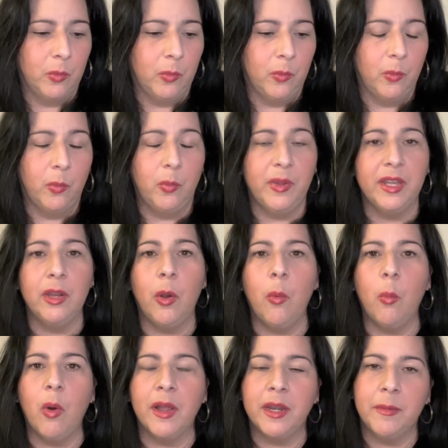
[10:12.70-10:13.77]
We
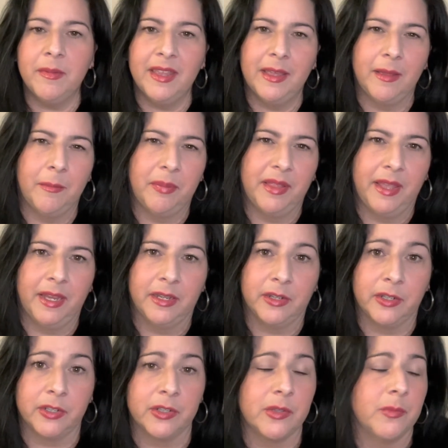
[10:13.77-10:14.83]
don't want to be
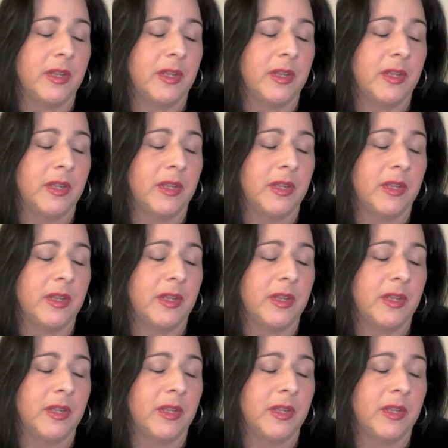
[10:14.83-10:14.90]
complainers.